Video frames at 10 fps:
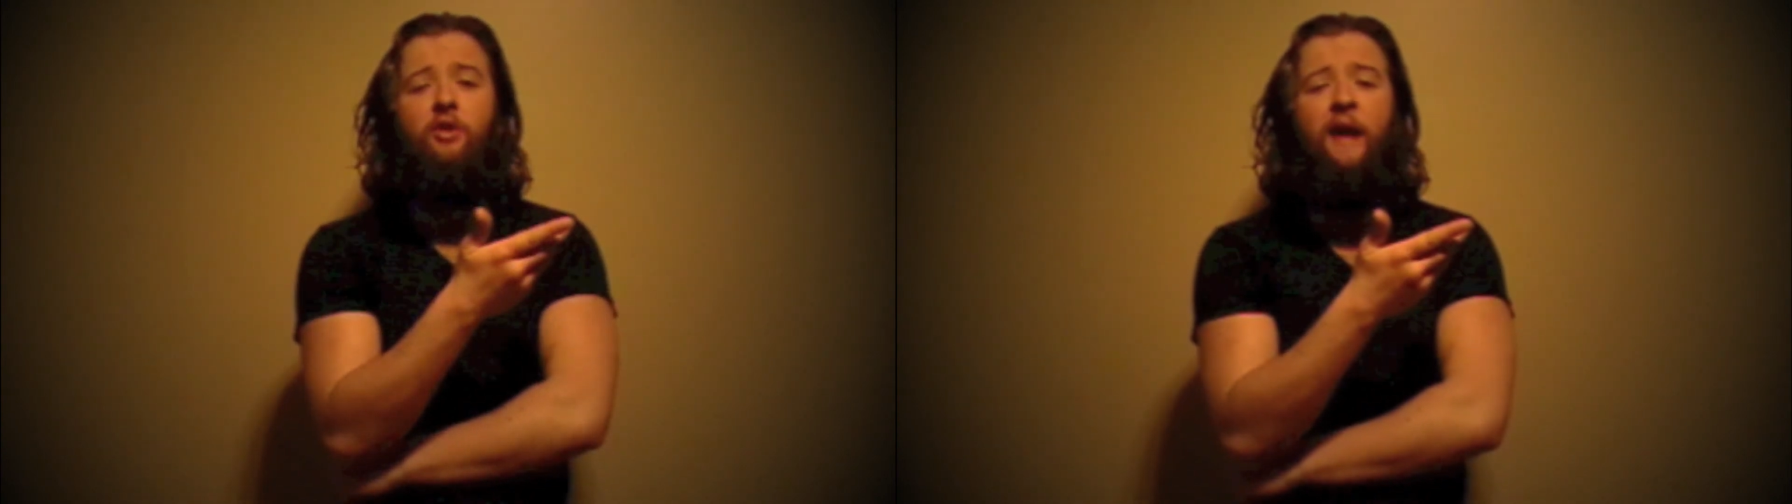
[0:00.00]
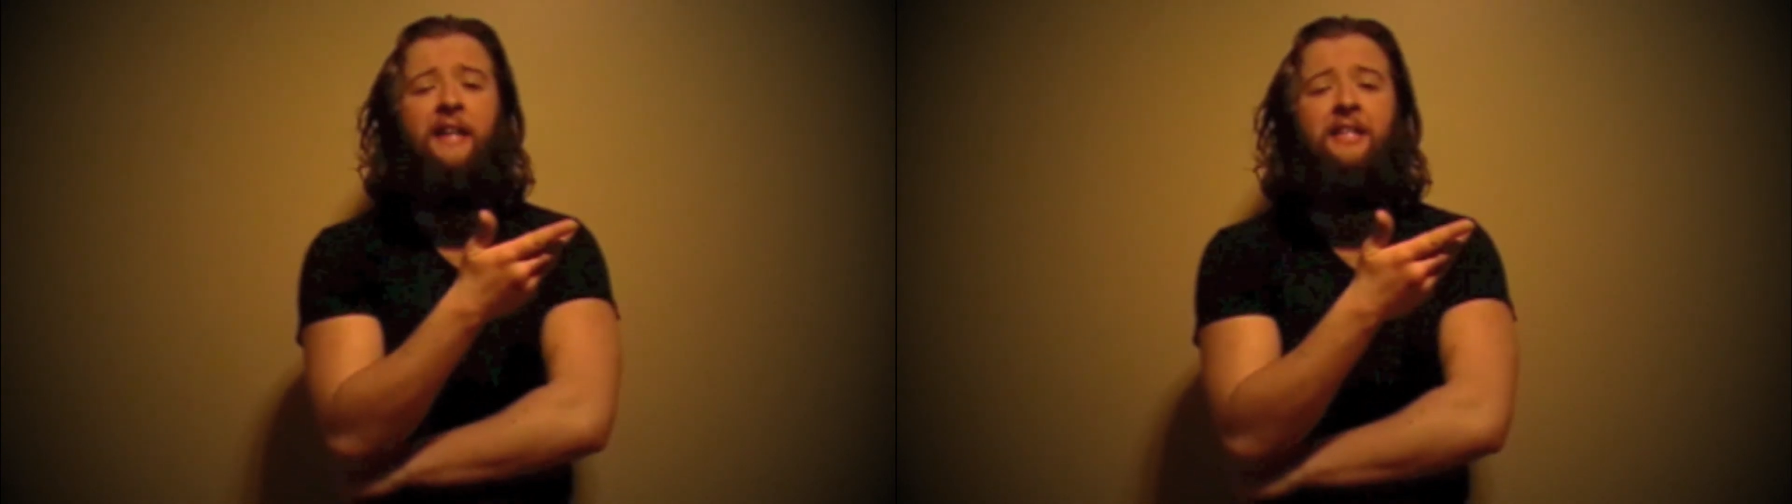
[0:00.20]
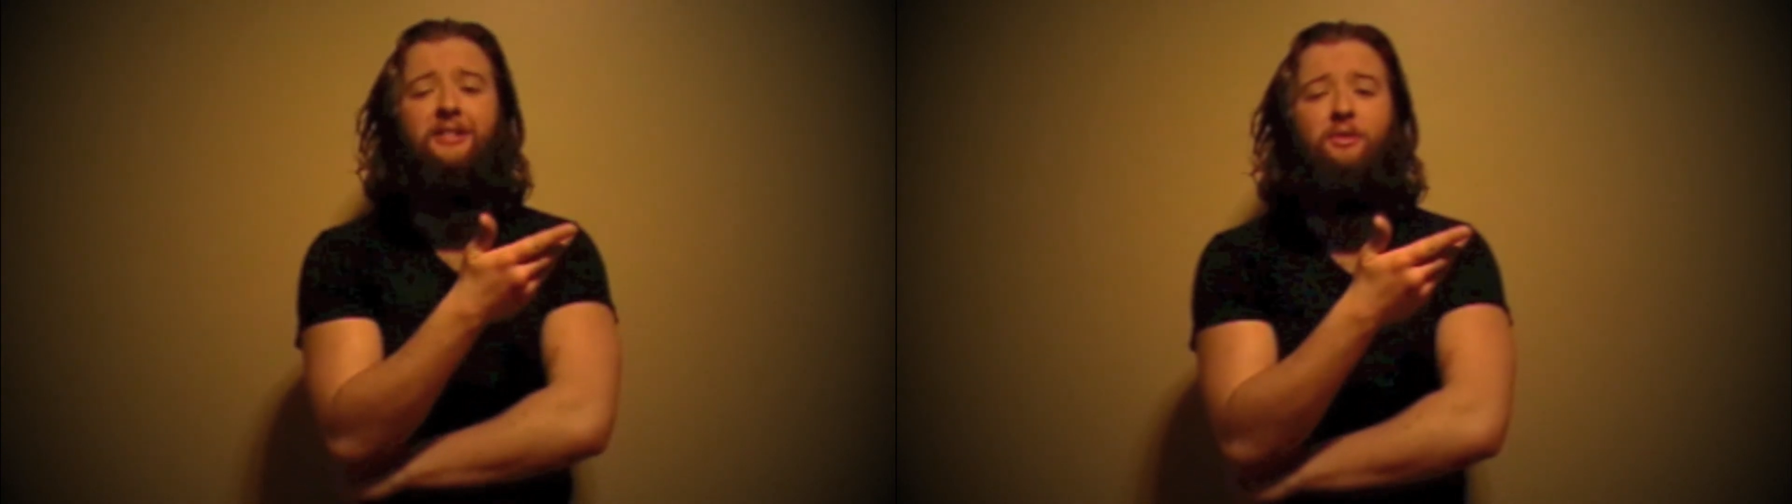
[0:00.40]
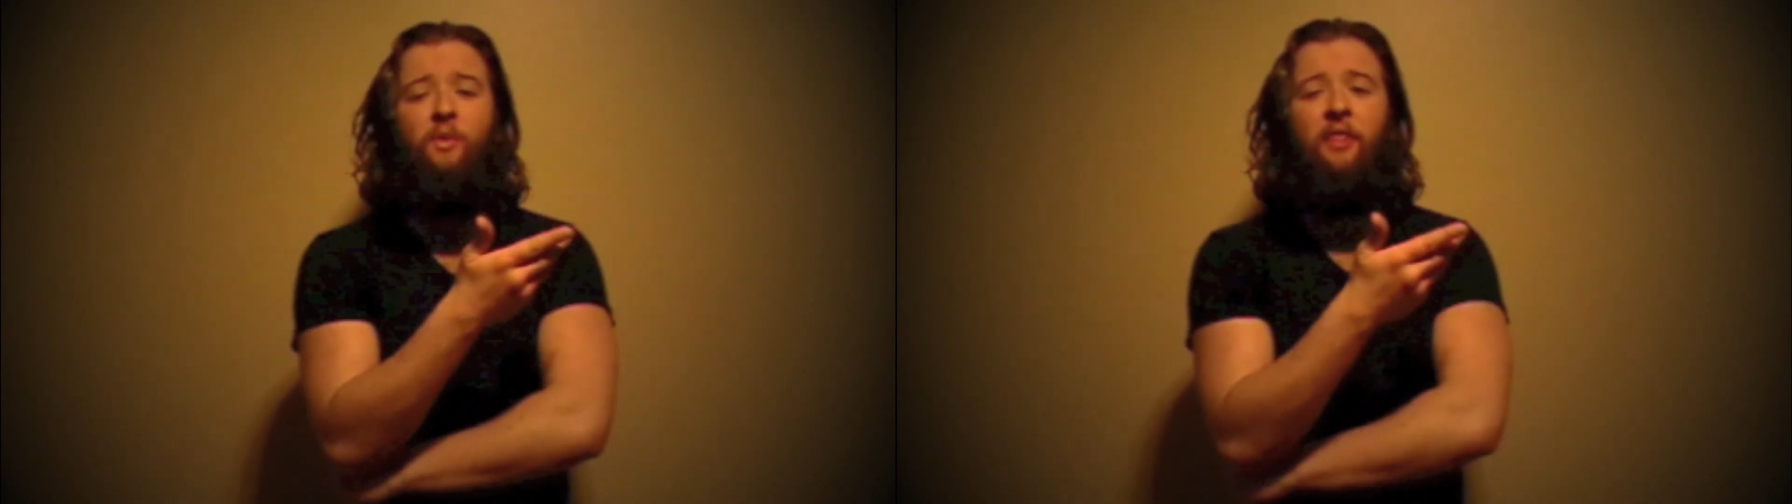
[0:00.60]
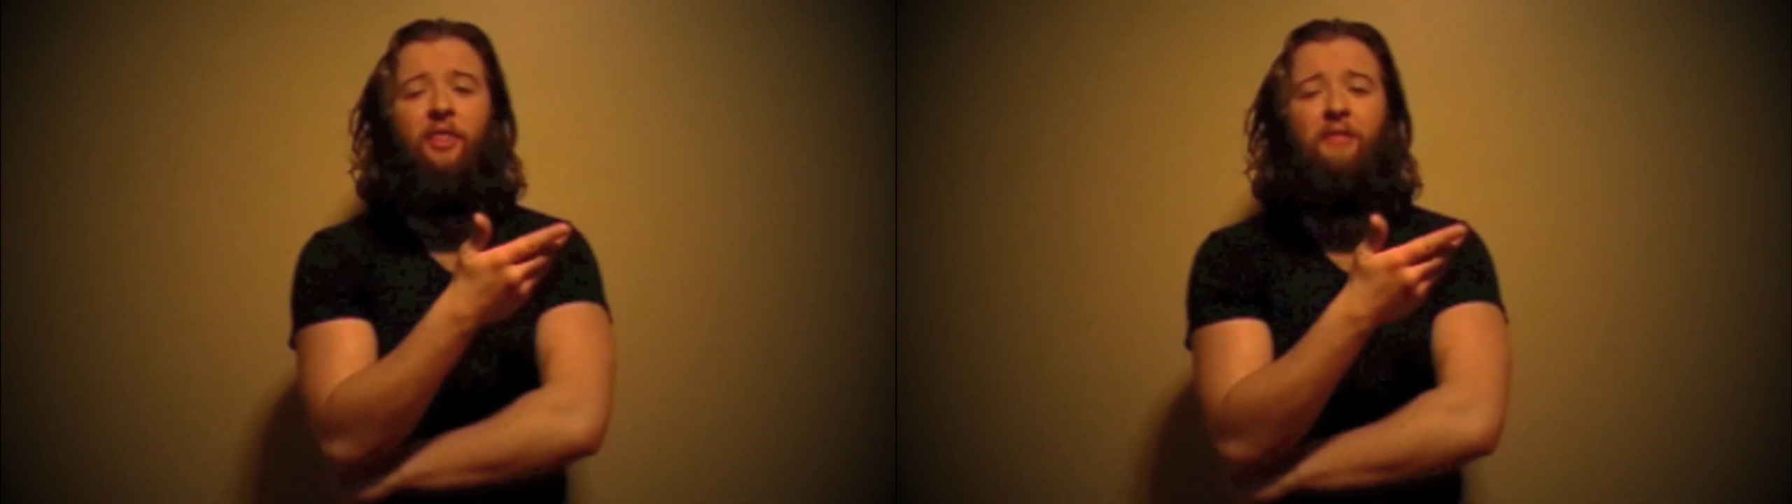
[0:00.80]
credit
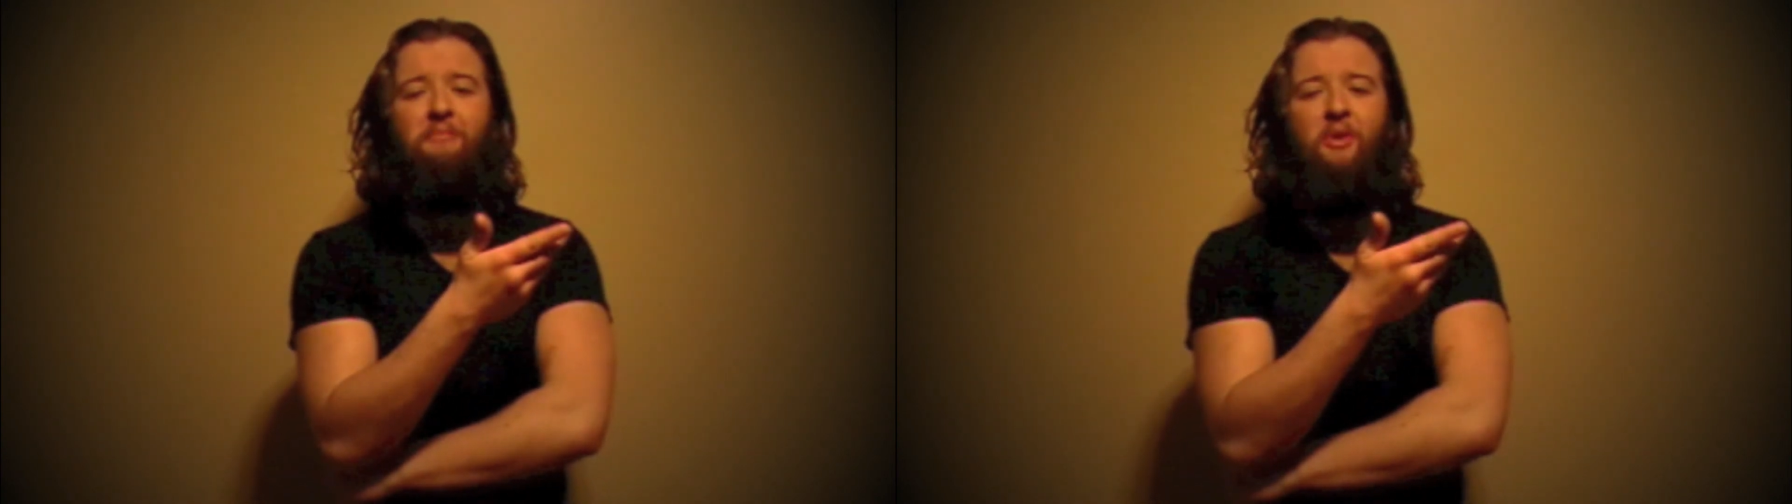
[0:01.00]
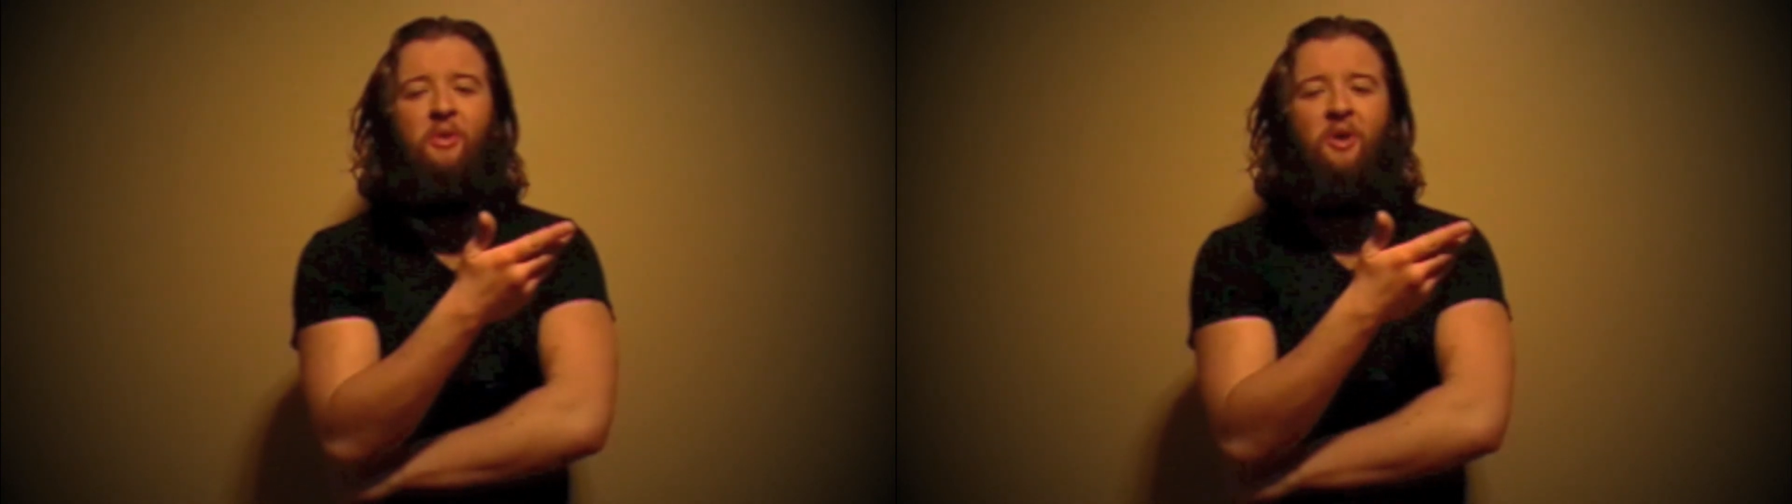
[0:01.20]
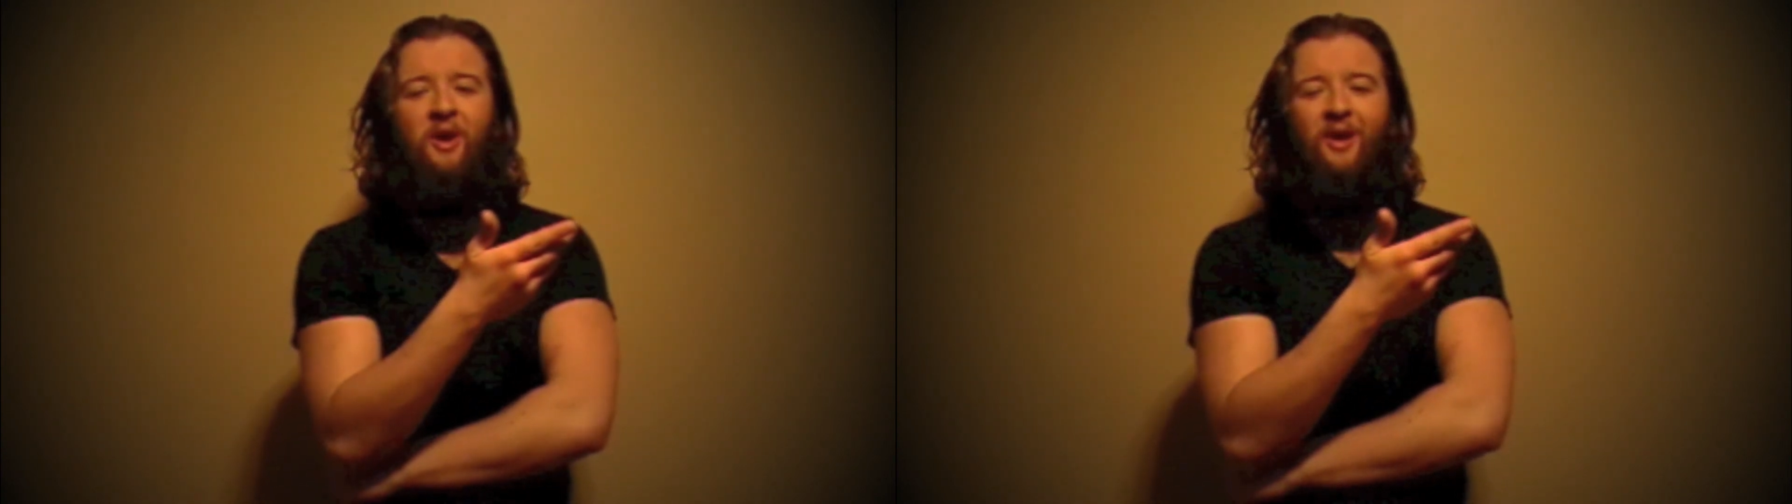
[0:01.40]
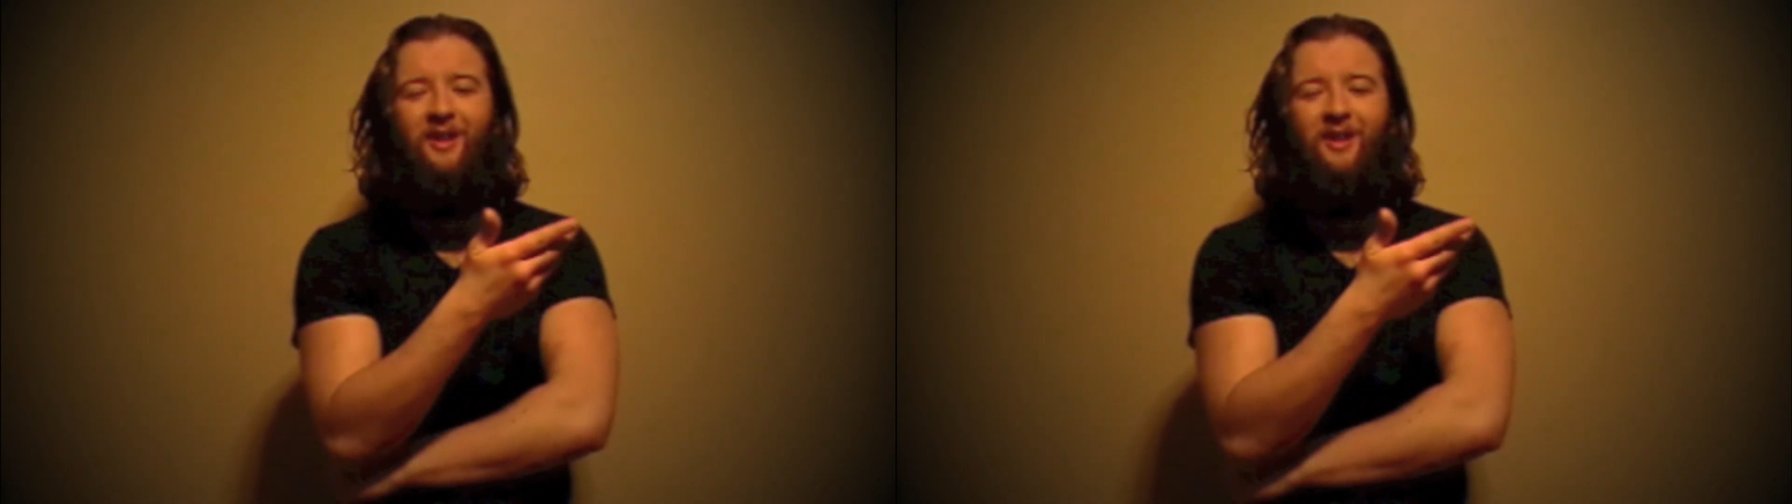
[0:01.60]
with the Moor.